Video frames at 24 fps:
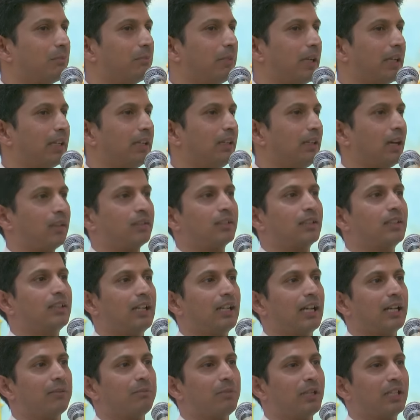By luck,
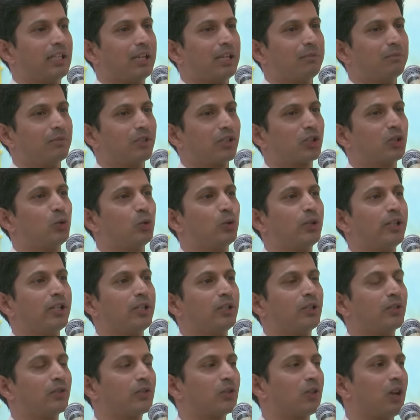I became a
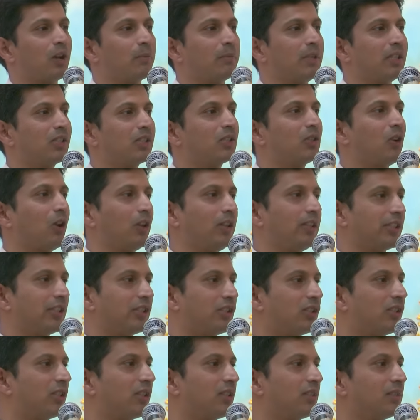student of Swami's
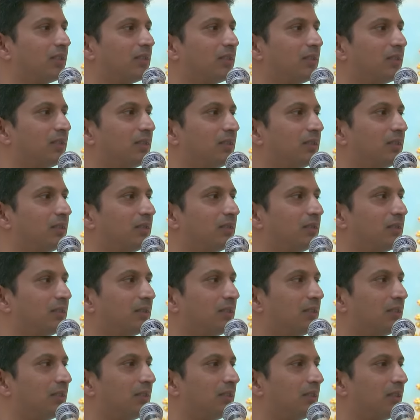college.
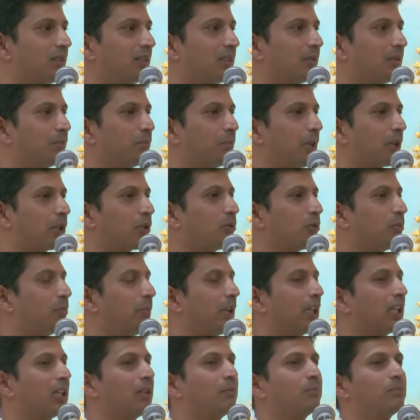But to
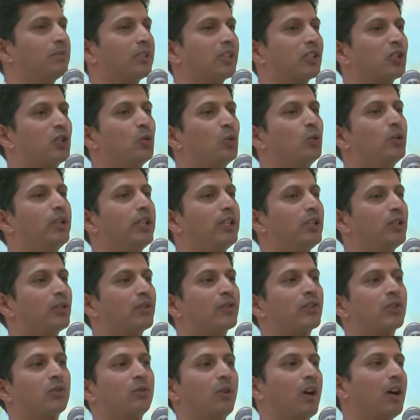become a
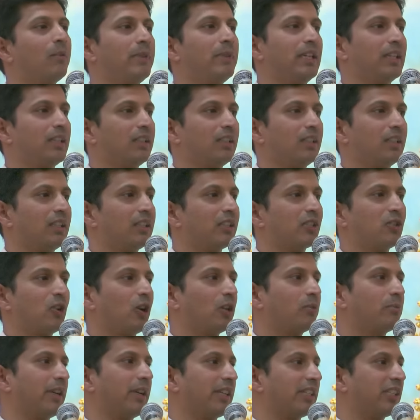student of Swami is
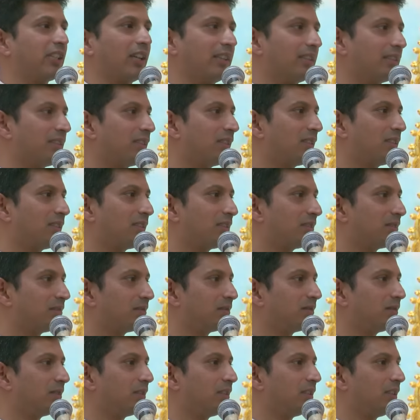not by chance.
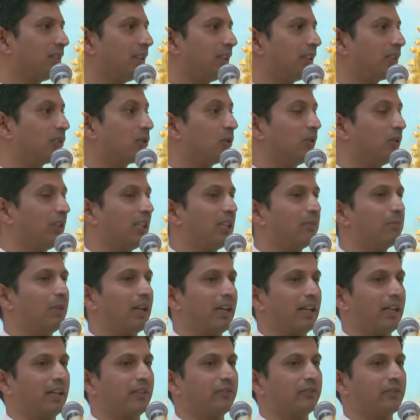It's only
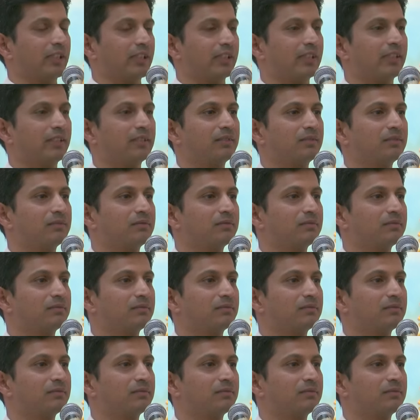by effort.